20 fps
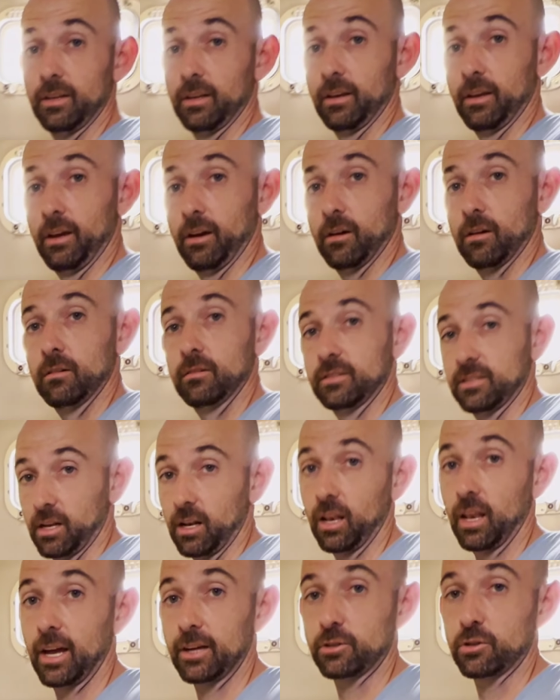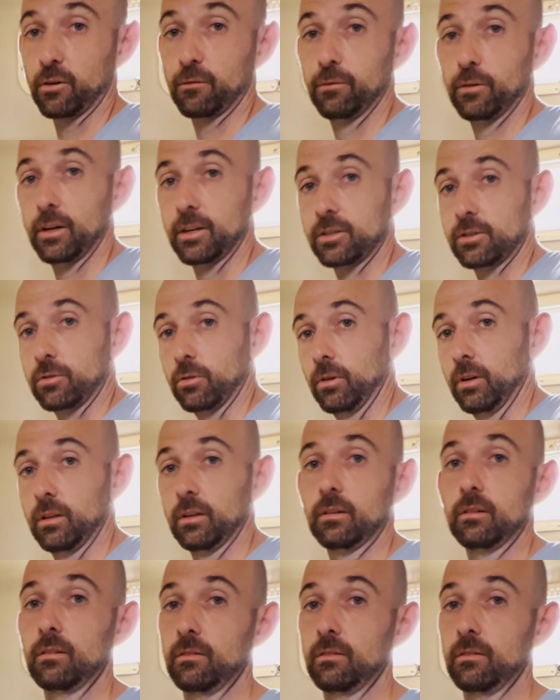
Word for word: in here. It's an electric flush toilet.